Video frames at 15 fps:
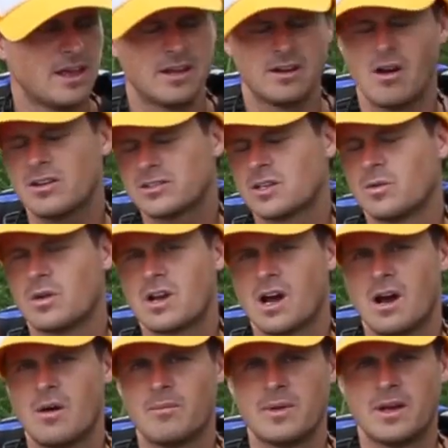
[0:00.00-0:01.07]
It also will
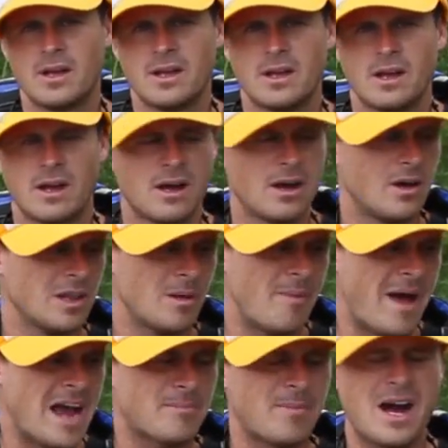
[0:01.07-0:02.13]
come uh, on the
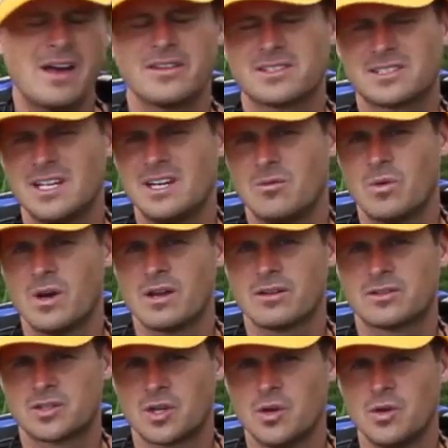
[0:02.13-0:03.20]
back behind the seat
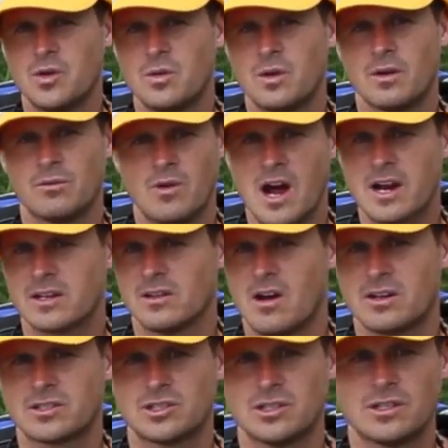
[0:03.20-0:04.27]
with two rocket
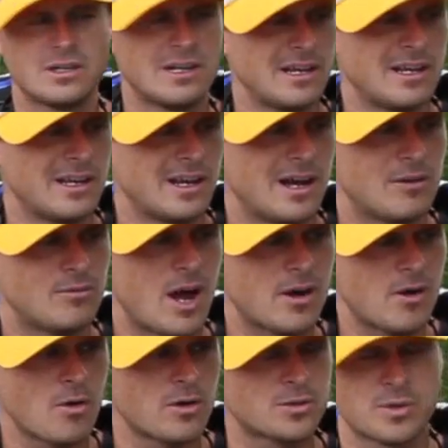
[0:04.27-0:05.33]
launcher uh, rod
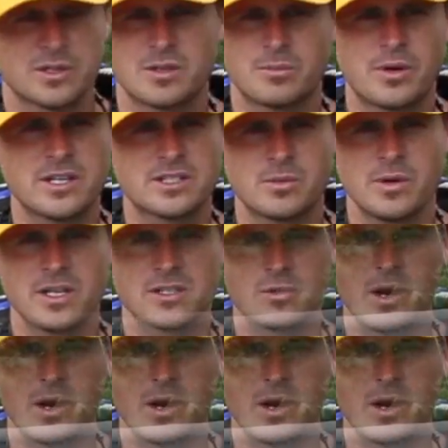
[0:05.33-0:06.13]
holders, which are pretty sweet as